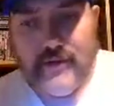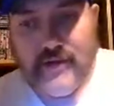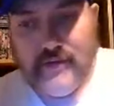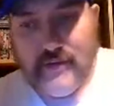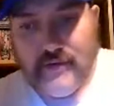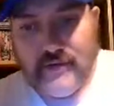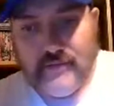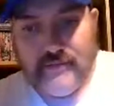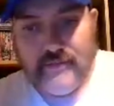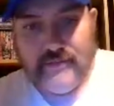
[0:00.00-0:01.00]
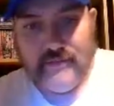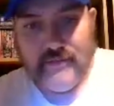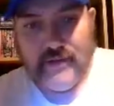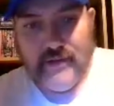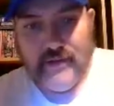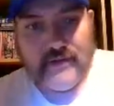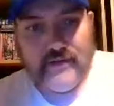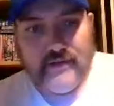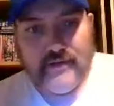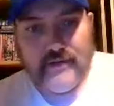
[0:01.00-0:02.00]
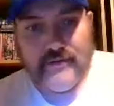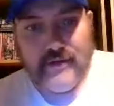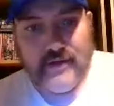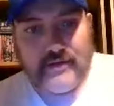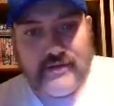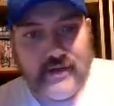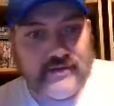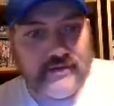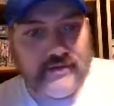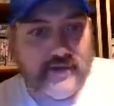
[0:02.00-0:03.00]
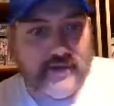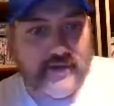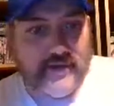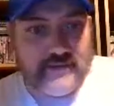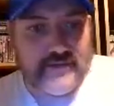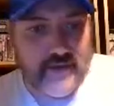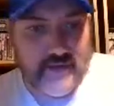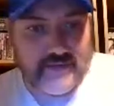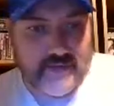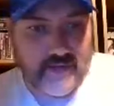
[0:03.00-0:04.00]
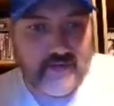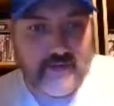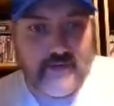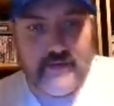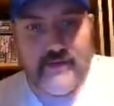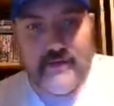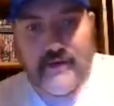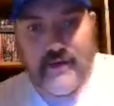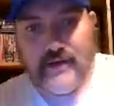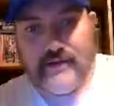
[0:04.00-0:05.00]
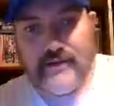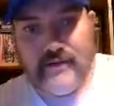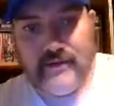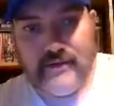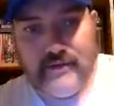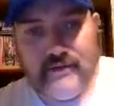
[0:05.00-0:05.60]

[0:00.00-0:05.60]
When you get if you get a chance to meet Mr. Steve Starr, the legend.